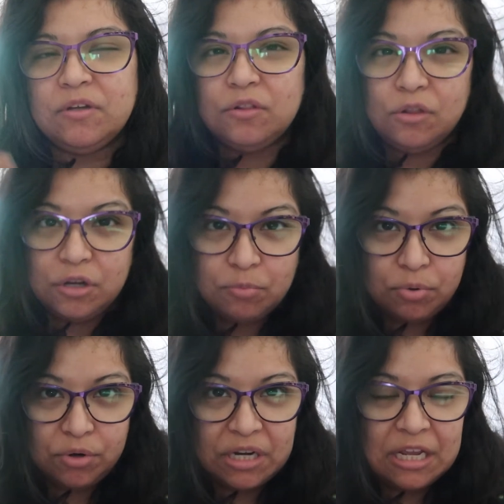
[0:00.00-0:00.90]
look
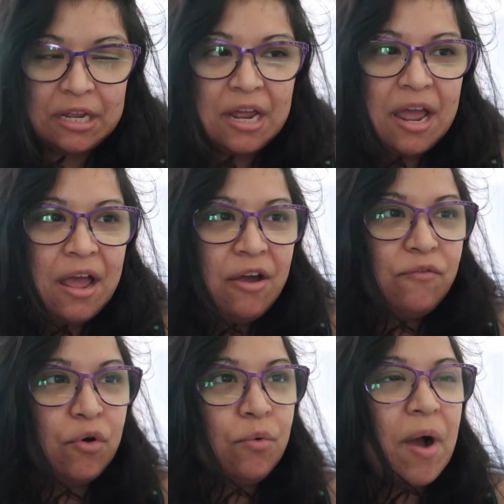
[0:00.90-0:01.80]
pretty.
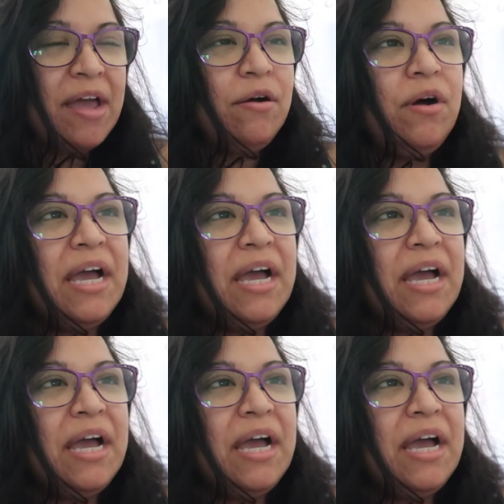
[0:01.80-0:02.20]
For a while,